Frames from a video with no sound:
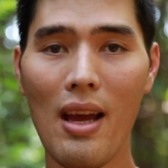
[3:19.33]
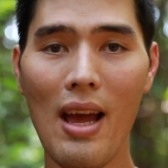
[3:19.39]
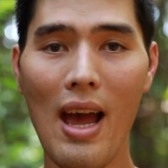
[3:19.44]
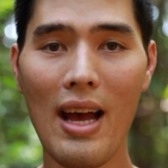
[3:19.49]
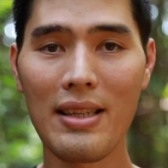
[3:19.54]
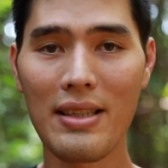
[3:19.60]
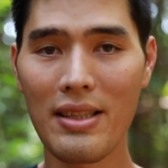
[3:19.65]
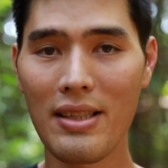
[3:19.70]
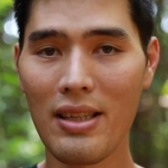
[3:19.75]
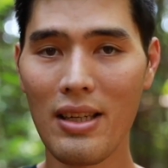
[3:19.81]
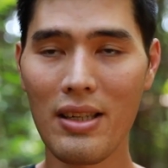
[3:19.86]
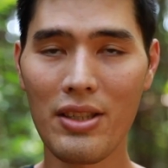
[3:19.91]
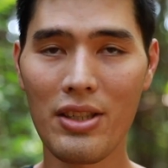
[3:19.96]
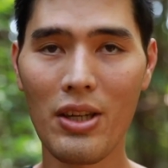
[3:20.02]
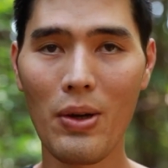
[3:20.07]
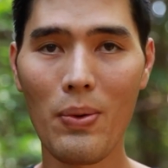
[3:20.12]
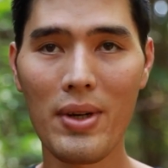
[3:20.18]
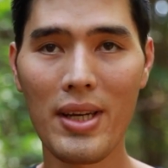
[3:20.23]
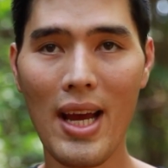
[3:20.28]
As the sun is
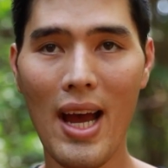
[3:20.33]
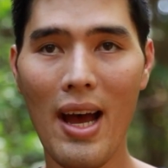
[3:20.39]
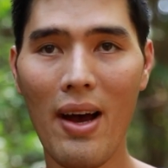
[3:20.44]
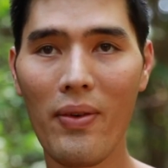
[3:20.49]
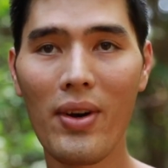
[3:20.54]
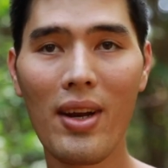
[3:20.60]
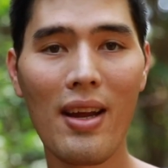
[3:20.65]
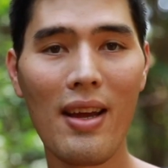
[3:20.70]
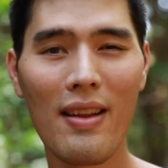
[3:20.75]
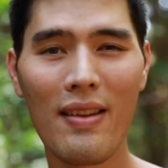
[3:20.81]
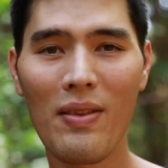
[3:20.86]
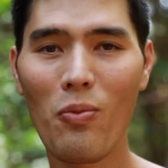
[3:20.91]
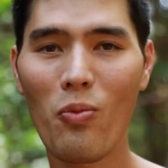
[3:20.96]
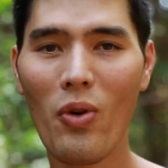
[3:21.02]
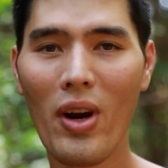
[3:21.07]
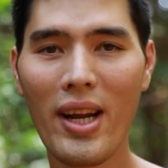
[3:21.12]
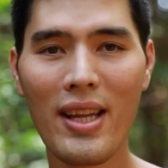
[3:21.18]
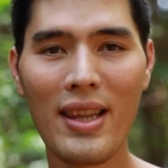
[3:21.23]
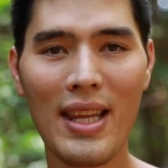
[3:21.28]
going down,
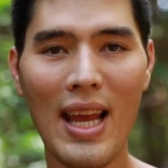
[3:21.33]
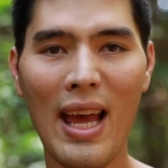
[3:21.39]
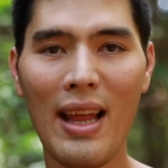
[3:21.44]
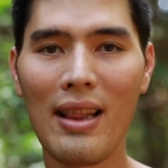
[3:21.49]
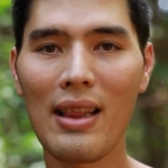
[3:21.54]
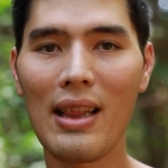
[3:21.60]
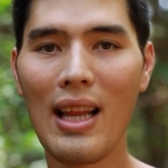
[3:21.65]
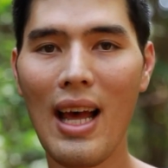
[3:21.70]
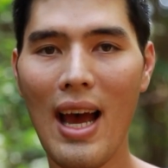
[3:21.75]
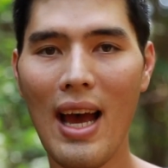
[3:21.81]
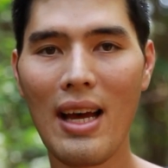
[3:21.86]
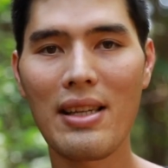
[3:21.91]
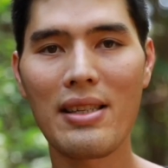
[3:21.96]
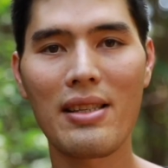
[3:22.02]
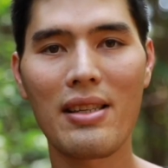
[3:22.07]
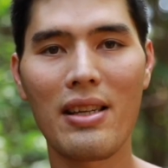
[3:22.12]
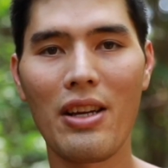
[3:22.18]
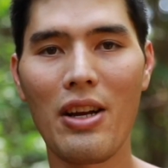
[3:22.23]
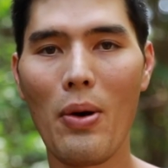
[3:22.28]
right in that
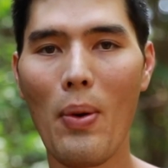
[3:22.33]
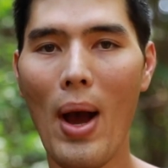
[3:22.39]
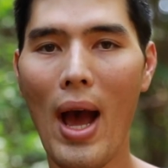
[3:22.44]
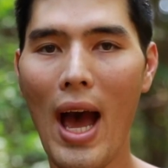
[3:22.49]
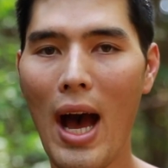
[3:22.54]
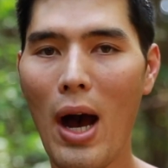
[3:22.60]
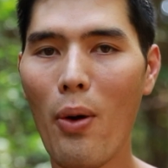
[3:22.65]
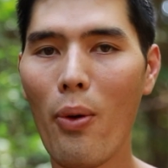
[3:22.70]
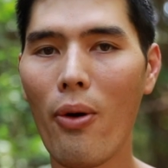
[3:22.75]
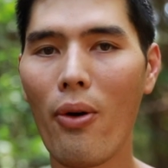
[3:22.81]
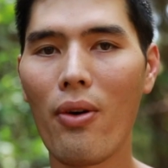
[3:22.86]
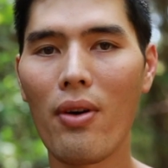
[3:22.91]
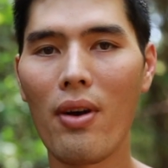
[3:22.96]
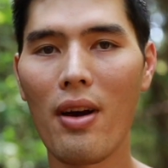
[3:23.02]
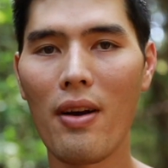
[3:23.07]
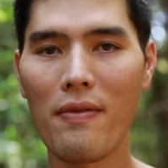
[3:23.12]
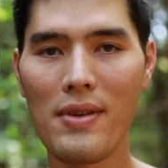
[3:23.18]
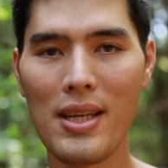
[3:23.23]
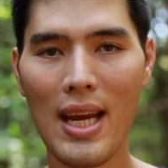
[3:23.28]
last hour
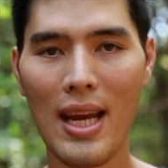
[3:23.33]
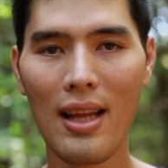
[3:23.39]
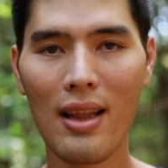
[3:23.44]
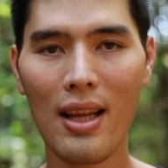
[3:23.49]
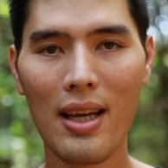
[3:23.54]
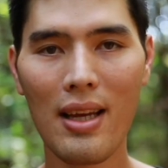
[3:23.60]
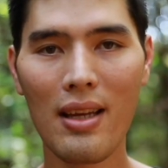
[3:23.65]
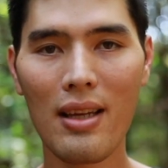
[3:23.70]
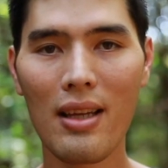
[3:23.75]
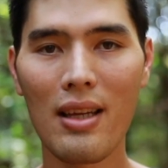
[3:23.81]
of daylight